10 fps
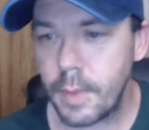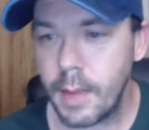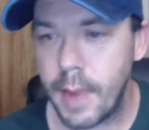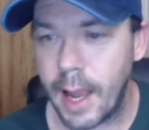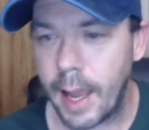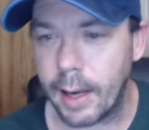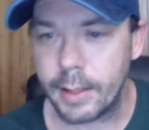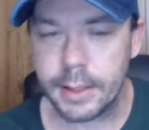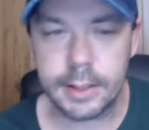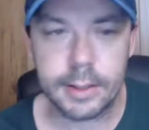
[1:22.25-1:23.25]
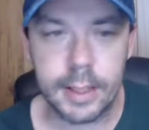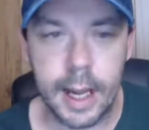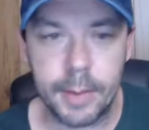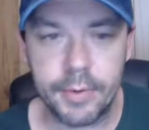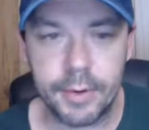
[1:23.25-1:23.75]
My allergies are
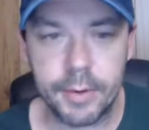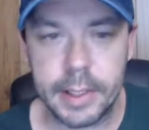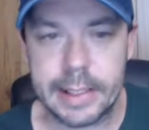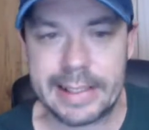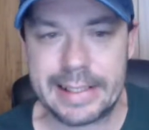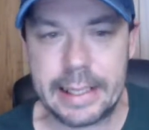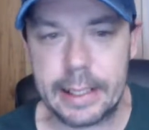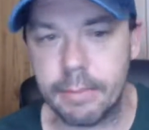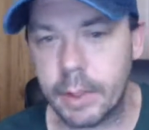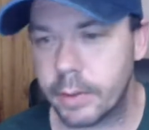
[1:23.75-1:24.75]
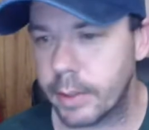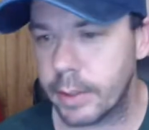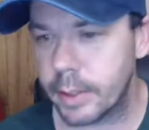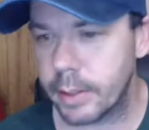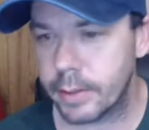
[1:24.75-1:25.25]
absolutely insane most of
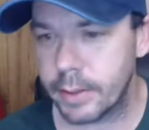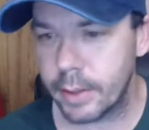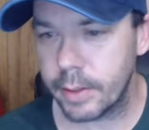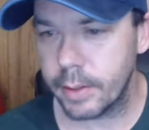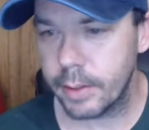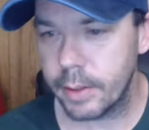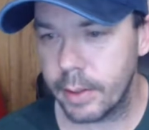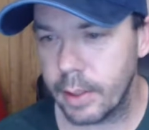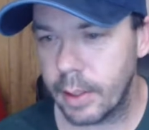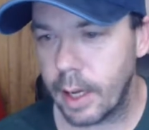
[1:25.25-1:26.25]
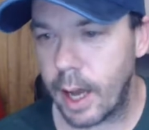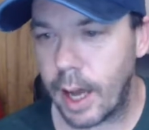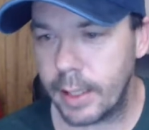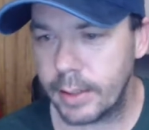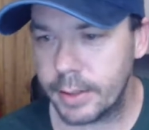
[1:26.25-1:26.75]
the year. So
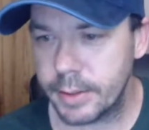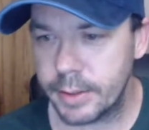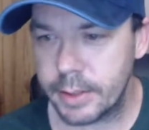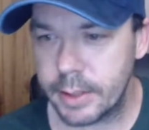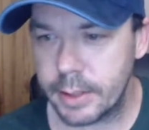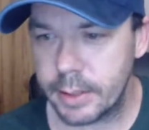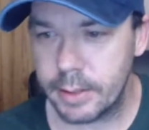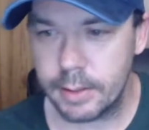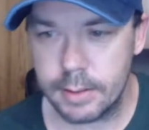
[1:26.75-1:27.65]
hi, Susan.